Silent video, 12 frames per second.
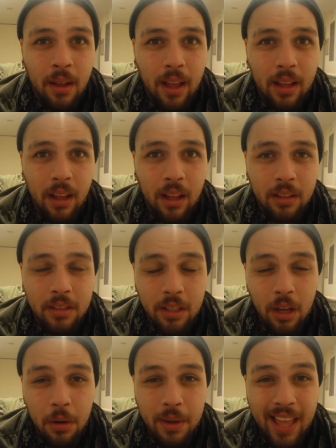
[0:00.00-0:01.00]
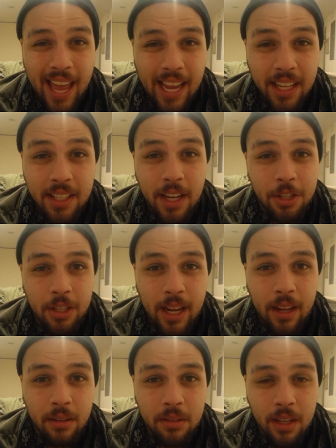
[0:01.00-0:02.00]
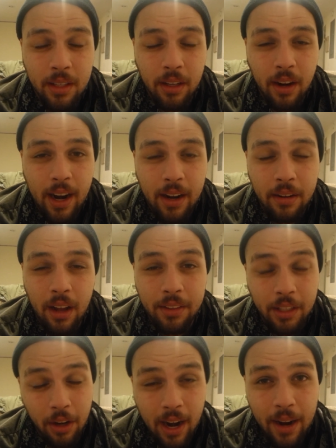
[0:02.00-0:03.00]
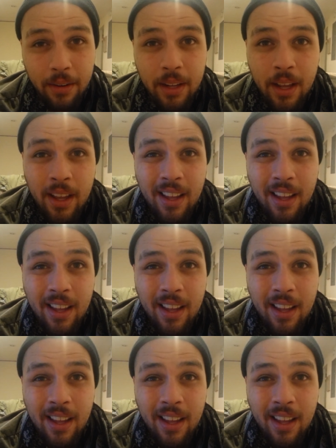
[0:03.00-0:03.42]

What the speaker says: to go with 8 touchdowns on the ground,